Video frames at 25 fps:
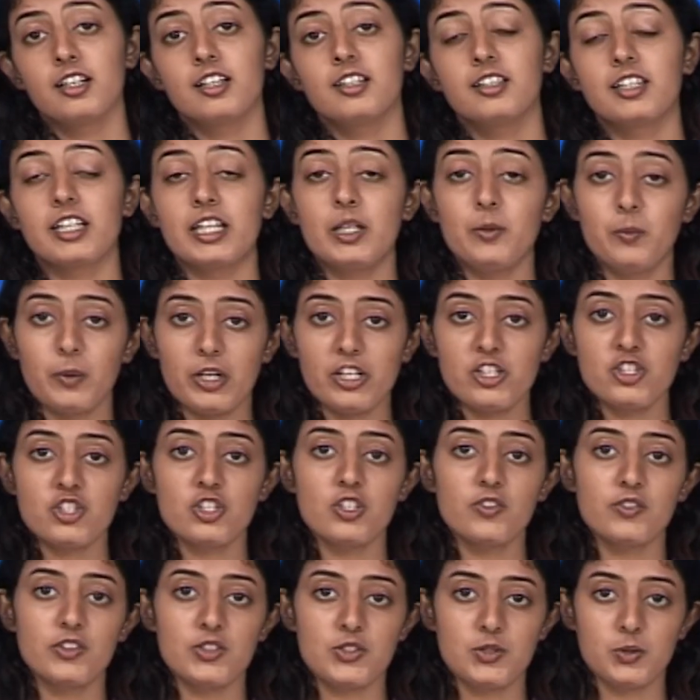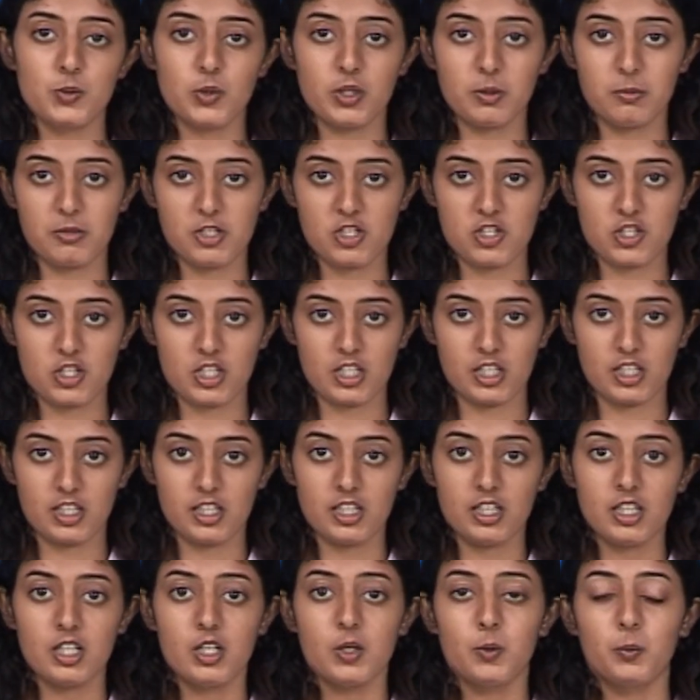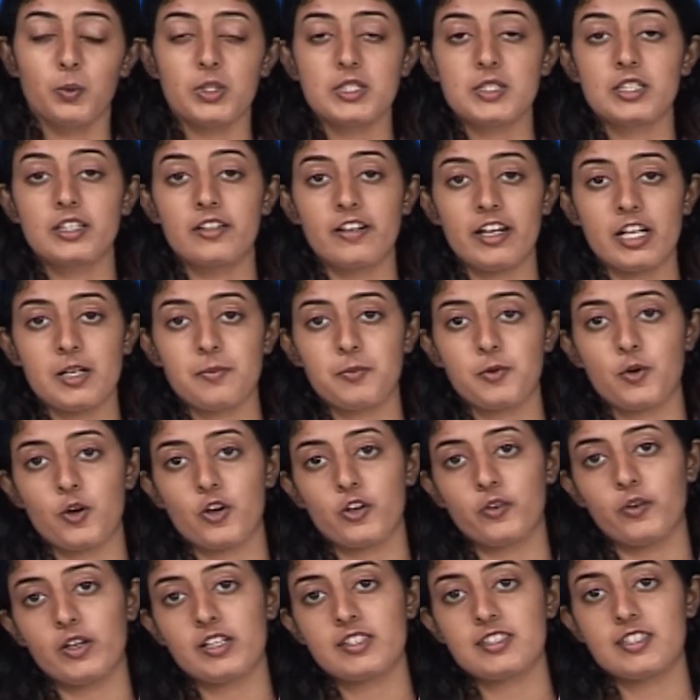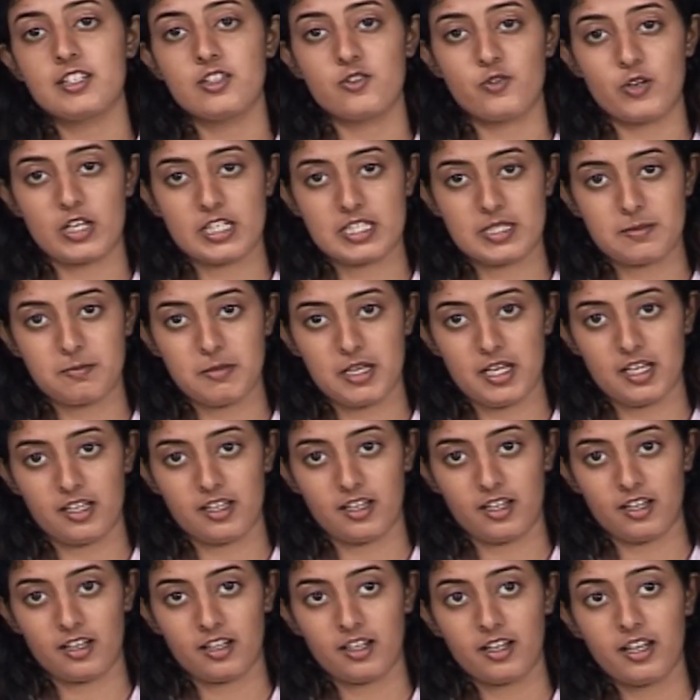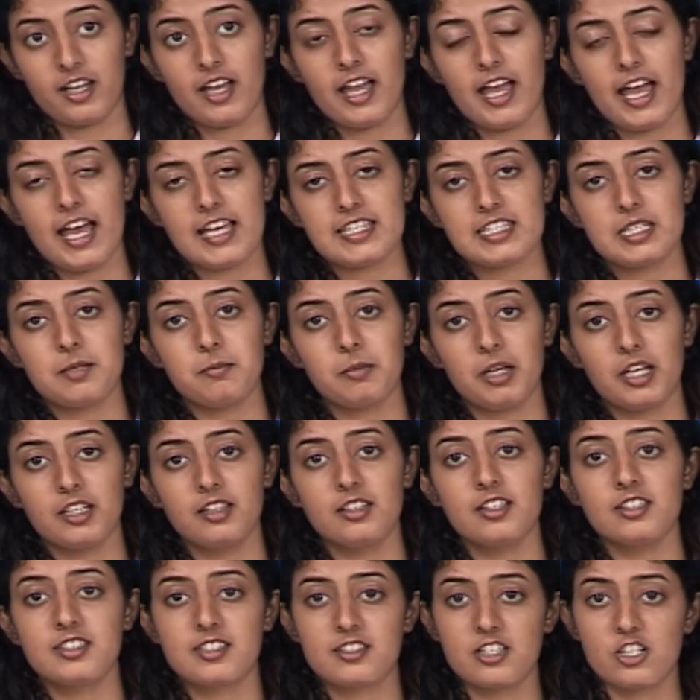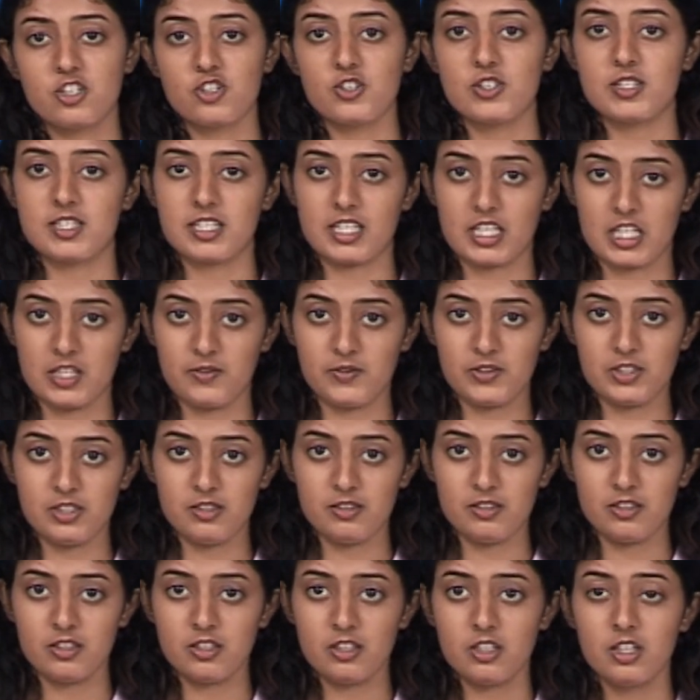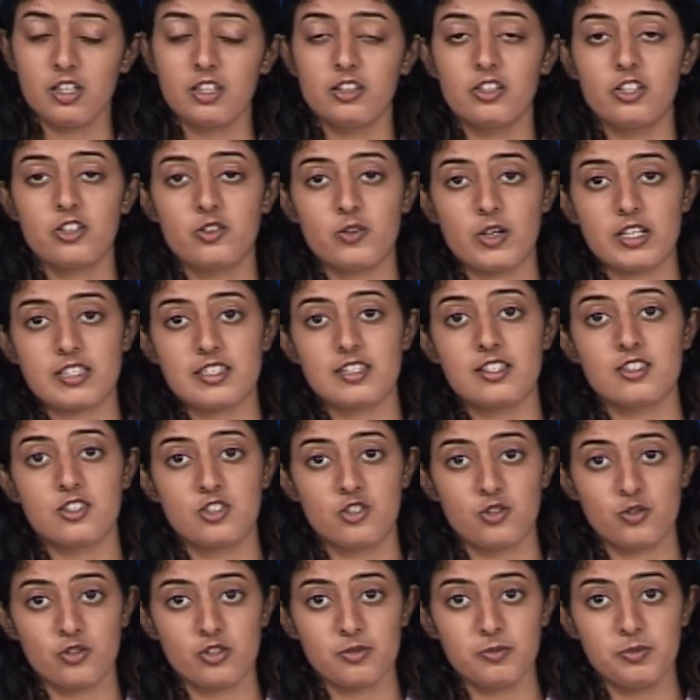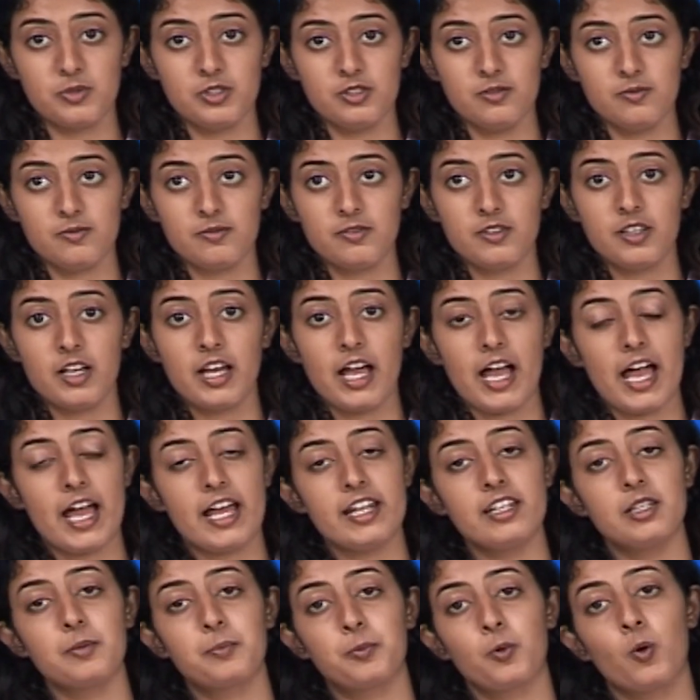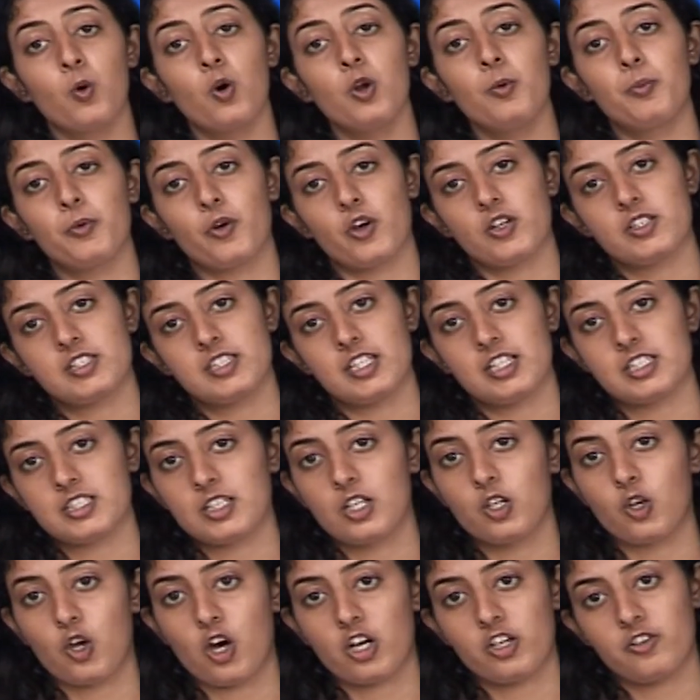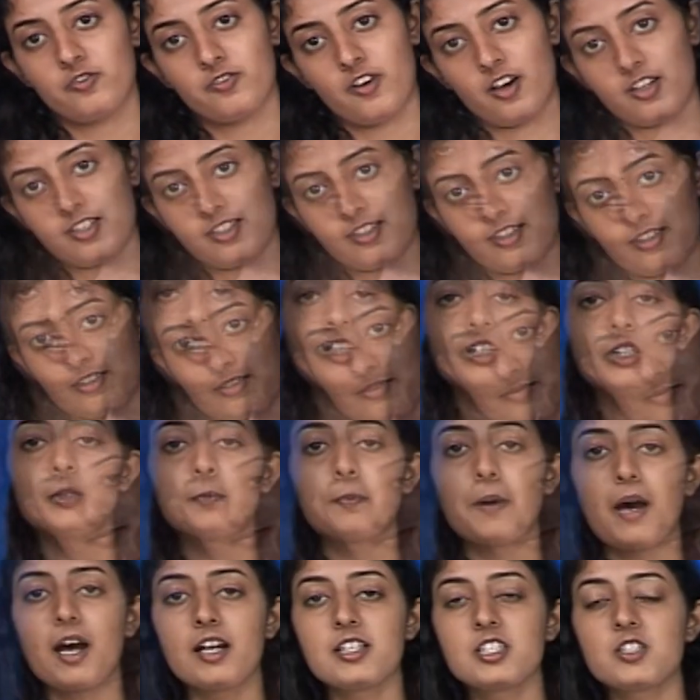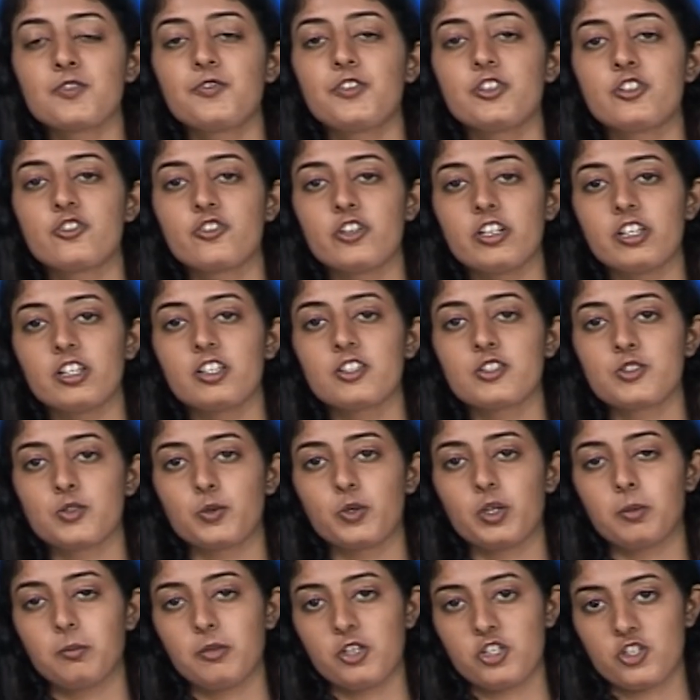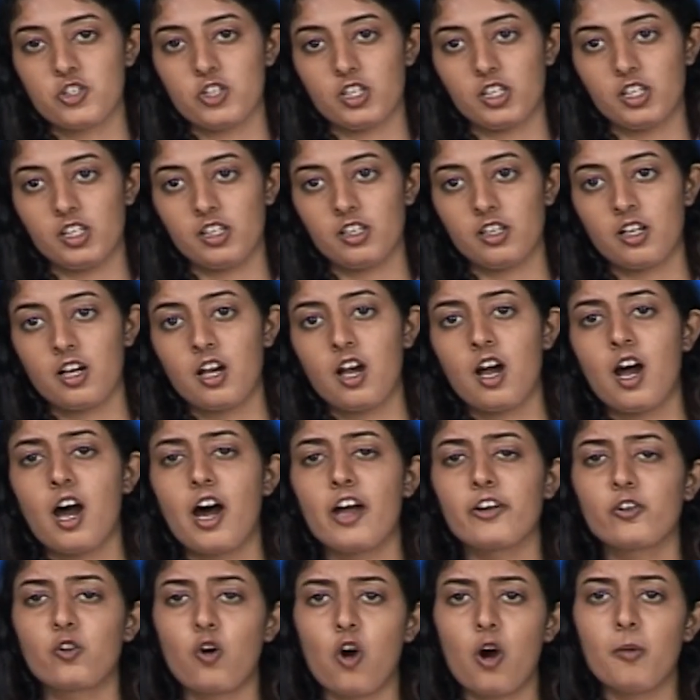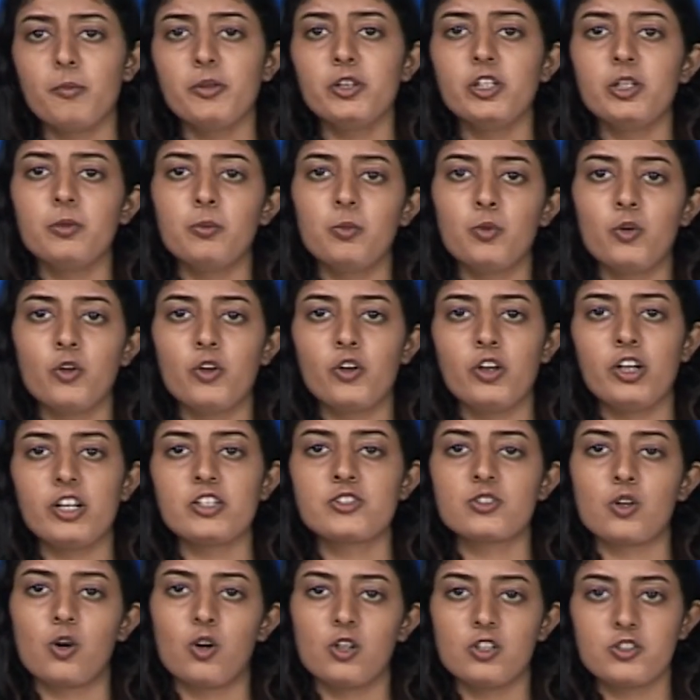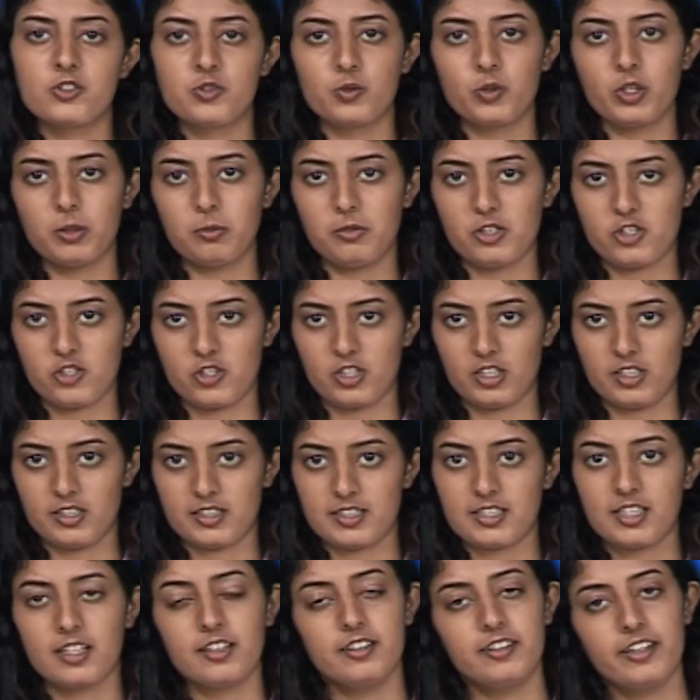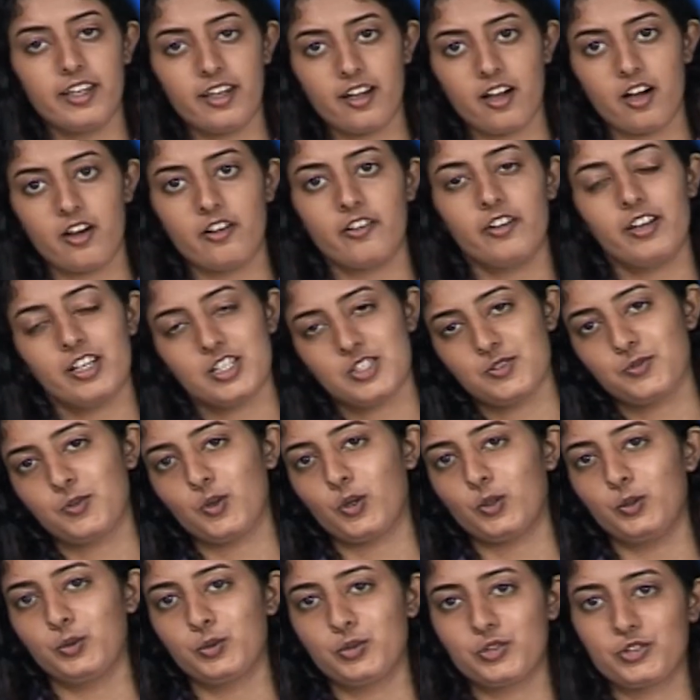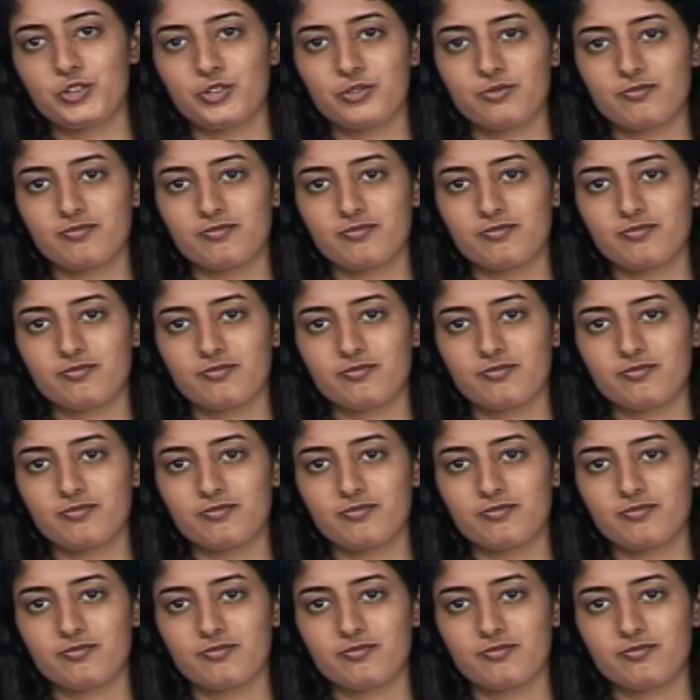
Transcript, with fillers: The invention of the sewing machine was a great progress in dressmaking as it made the stitches even, the dresses durable and the whole process a lot faster. The parts of a treadle sewing machine are common in more or less all sewing machines. They are as follows.